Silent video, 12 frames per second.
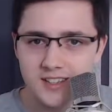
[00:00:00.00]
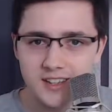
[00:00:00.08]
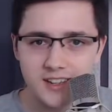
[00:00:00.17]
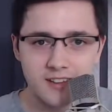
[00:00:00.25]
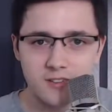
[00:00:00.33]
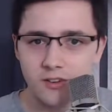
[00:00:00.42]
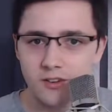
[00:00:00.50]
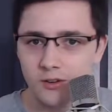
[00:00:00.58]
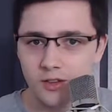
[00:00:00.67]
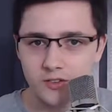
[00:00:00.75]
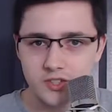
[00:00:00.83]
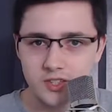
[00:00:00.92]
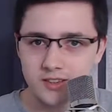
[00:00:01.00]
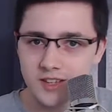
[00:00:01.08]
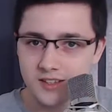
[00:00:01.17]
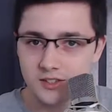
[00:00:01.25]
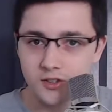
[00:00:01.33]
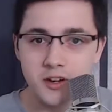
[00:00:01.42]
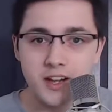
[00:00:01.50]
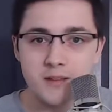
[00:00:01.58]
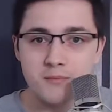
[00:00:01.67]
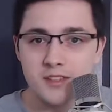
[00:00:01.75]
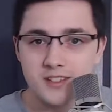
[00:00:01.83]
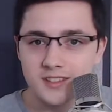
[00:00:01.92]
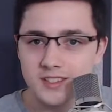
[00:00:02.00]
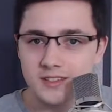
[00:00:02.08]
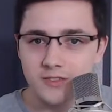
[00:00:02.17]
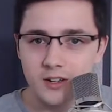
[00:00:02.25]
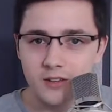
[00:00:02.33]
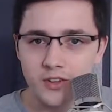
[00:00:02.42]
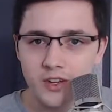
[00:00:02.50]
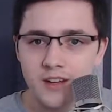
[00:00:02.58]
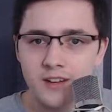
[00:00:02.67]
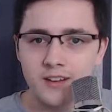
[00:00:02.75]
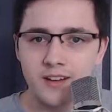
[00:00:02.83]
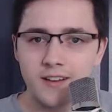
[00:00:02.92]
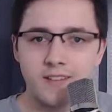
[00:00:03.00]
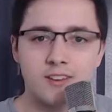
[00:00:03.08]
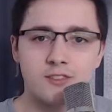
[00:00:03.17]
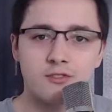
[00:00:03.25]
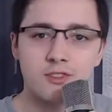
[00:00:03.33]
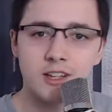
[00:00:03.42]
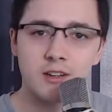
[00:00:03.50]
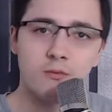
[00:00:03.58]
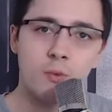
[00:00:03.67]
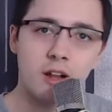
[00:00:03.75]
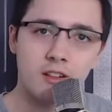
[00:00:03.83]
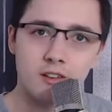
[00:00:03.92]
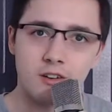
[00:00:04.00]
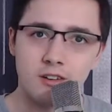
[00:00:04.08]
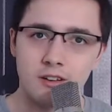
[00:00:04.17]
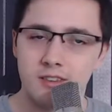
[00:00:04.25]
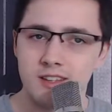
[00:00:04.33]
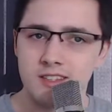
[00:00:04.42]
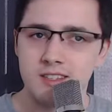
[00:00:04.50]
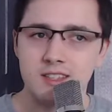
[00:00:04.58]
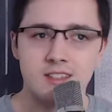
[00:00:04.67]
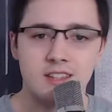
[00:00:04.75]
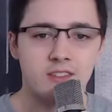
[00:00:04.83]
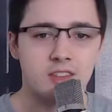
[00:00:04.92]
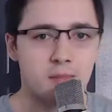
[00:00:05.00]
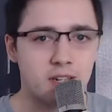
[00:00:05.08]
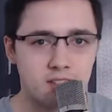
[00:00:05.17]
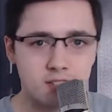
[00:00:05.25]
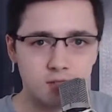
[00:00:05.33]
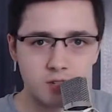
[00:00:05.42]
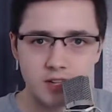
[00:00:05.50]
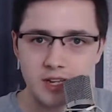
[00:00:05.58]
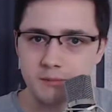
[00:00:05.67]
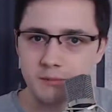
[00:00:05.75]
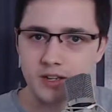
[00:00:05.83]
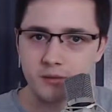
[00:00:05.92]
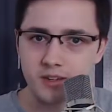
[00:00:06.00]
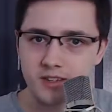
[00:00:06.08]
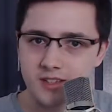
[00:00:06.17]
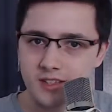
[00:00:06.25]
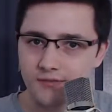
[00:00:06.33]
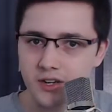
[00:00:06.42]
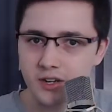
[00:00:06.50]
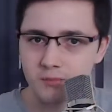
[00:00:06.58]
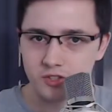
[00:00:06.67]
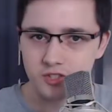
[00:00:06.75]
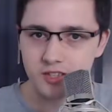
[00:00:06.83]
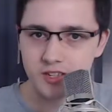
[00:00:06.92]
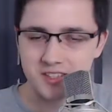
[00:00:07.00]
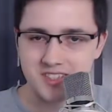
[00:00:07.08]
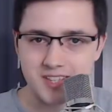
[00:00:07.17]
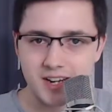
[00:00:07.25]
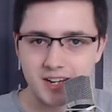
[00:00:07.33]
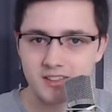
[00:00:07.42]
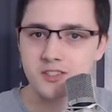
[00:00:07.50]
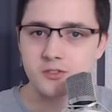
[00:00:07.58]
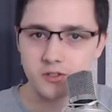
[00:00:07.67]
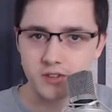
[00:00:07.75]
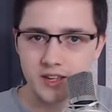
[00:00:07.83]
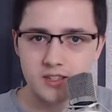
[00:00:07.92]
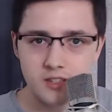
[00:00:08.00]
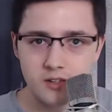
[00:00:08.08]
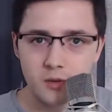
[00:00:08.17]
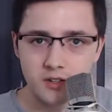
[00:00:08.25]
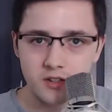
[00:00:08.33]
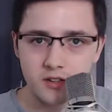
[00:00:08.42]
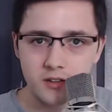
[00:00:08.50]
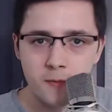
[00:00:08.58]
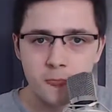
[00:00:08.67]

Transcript: And then all of a sudden there's nuclear missiles involved. Yeah, it's really well done. And this isn't even the main storyline, by the way. This is very much like a side story that's going on.